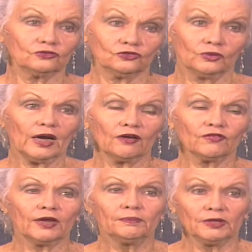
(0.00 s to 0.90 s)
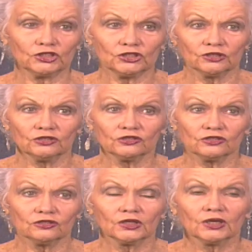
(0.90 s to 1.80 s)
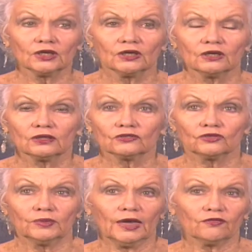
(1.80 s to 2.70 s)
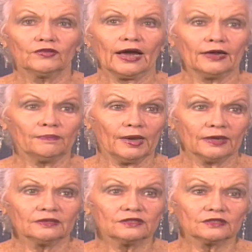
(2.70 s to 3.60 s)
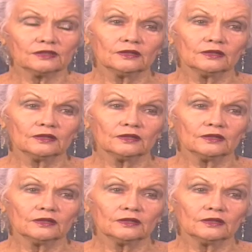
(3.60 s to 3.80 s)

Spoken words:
to have admissions. So we have 9 beds,